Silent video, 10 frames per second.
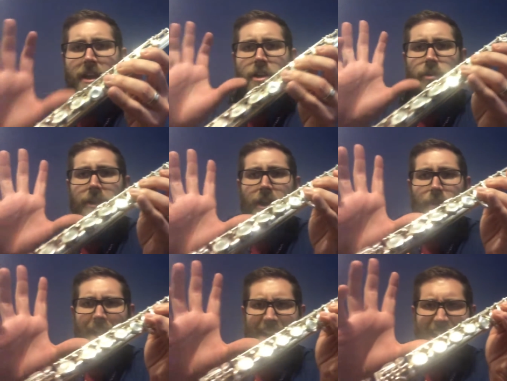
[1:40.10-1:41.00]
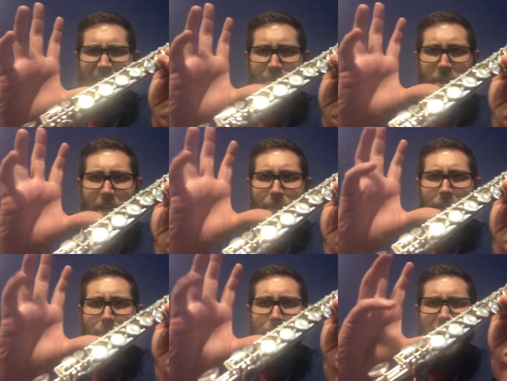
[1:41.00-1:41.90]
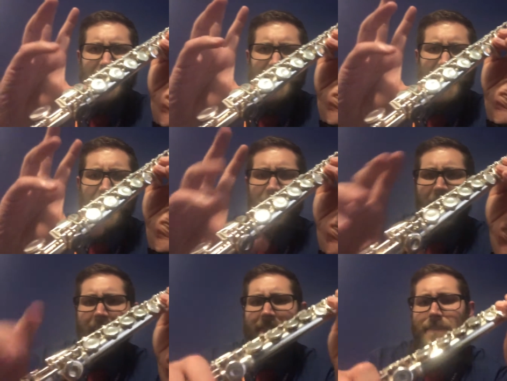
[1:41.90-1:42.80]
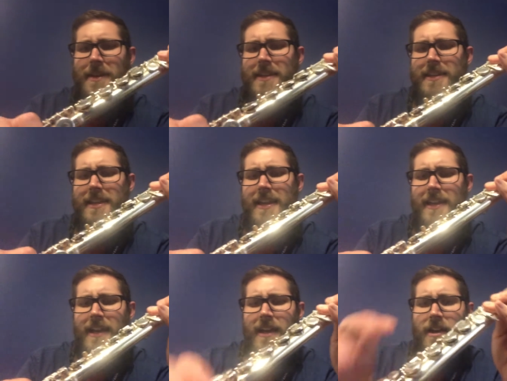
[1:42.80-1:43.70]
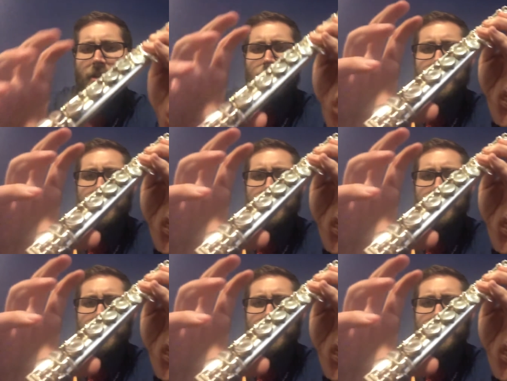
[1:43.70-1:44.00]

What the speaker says: With our right hand, we're going to put our pinky down on the pinky key, which